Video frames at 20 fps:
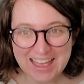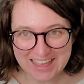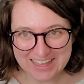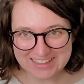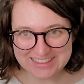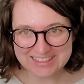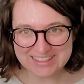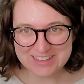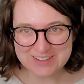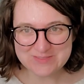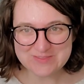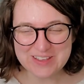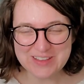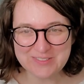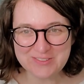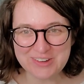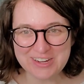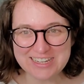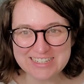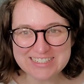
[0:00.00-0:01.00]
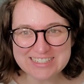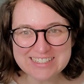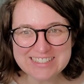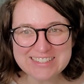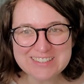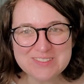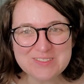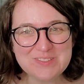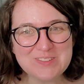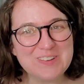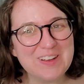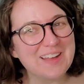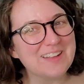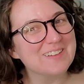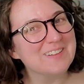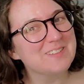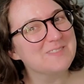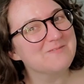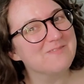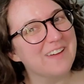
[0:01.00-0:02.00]
Hello, my friends.
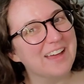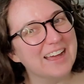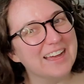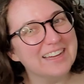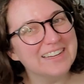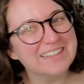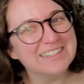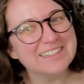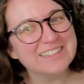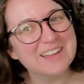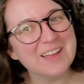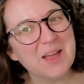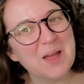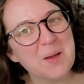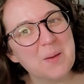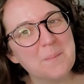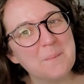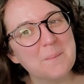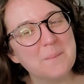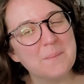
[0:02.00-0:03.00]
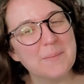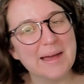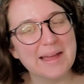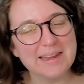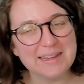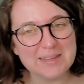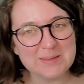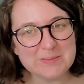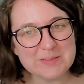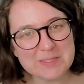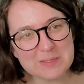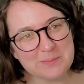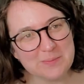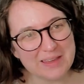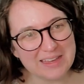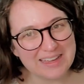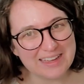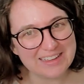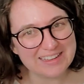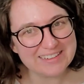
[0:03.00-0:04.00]
Welcome back. My name is
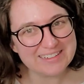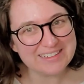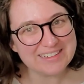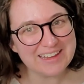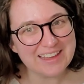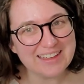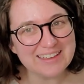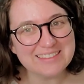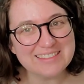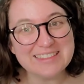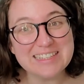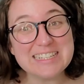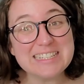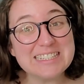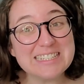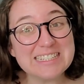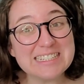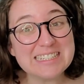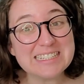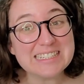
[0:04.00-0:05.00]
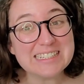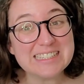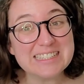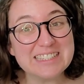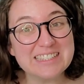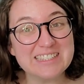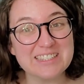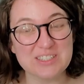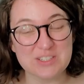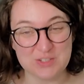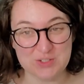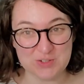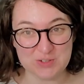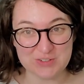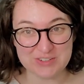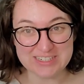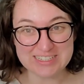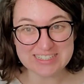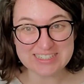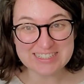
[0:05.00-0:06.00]
Megan, and this is
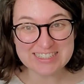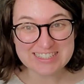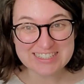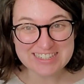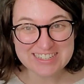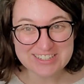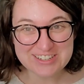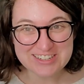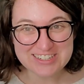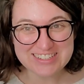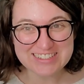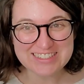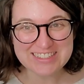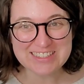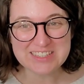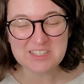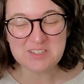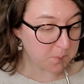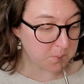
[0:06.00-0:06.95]
Stories and Stitches.